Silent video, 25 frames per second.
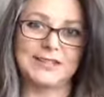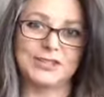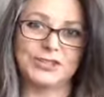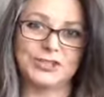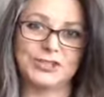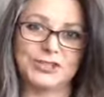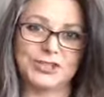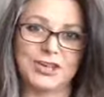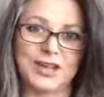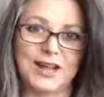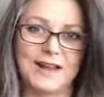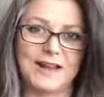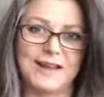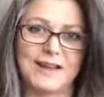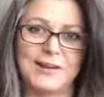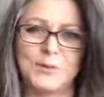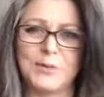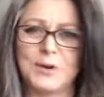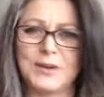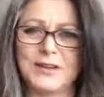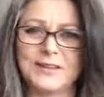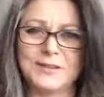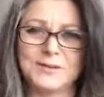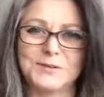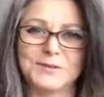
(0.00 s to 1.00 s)
It's shining.
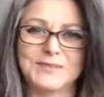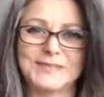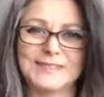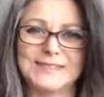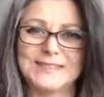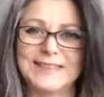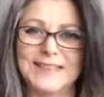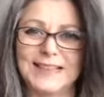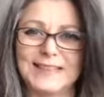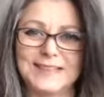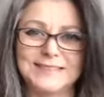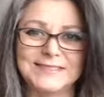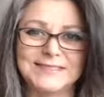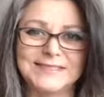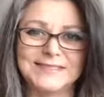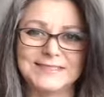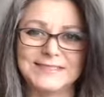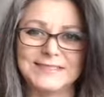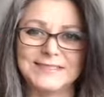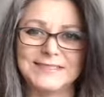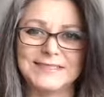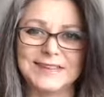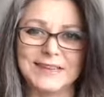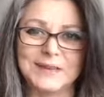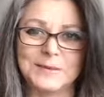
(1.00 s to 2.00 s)
One of those
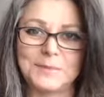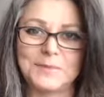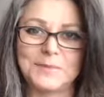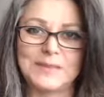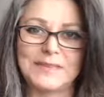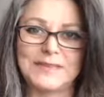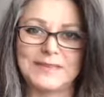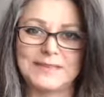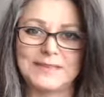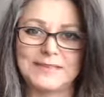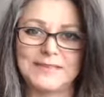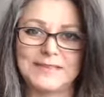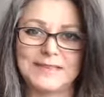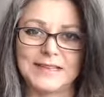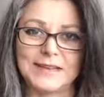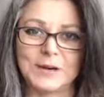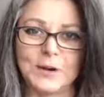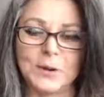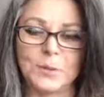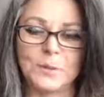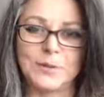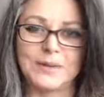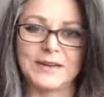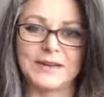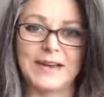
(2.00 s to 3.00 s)
skeleton type keys that
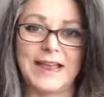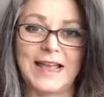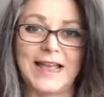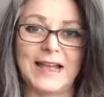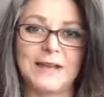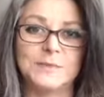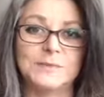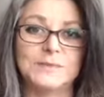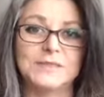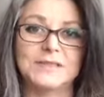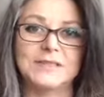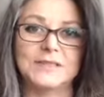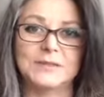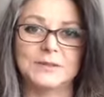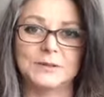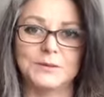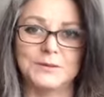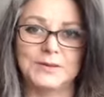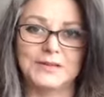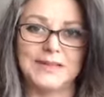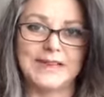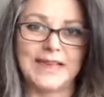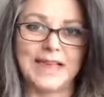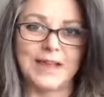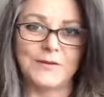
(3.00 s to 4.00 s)
open
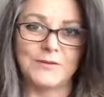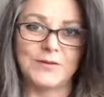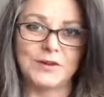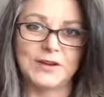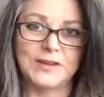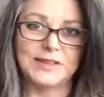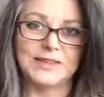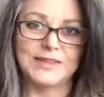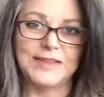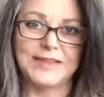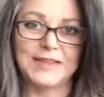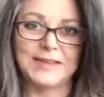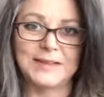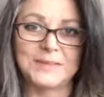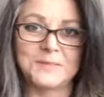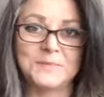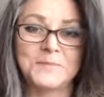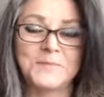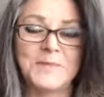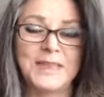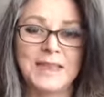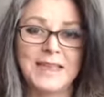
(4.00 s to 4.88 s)
absolutely everything.